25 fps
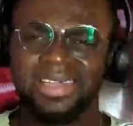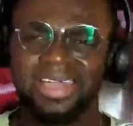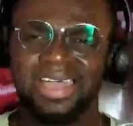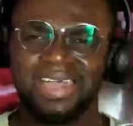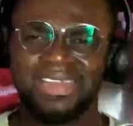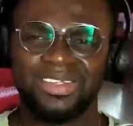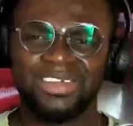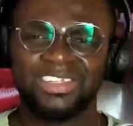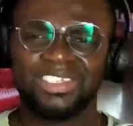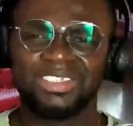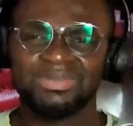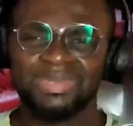and
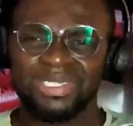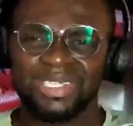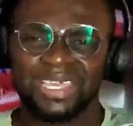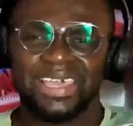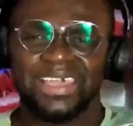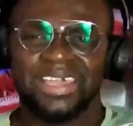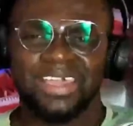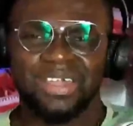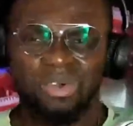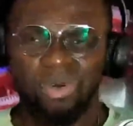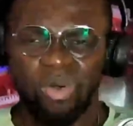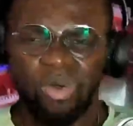let me say,
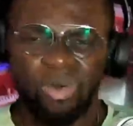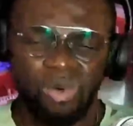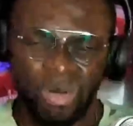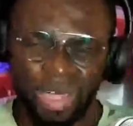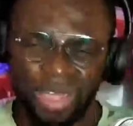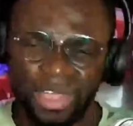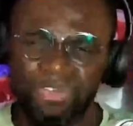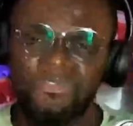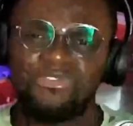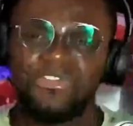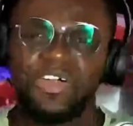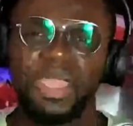or
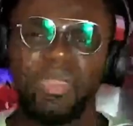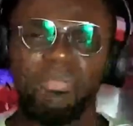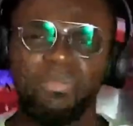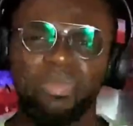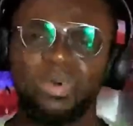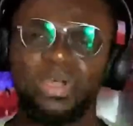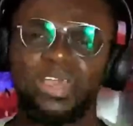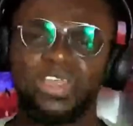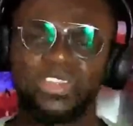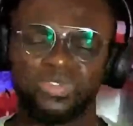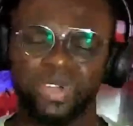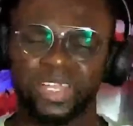a fine
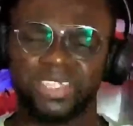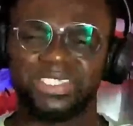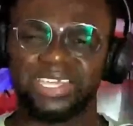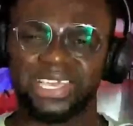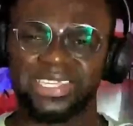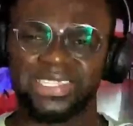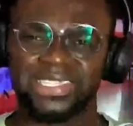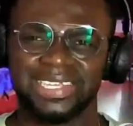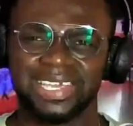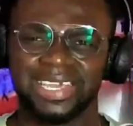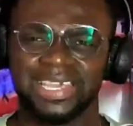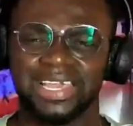boy, so what I
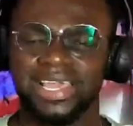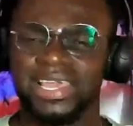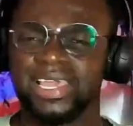say.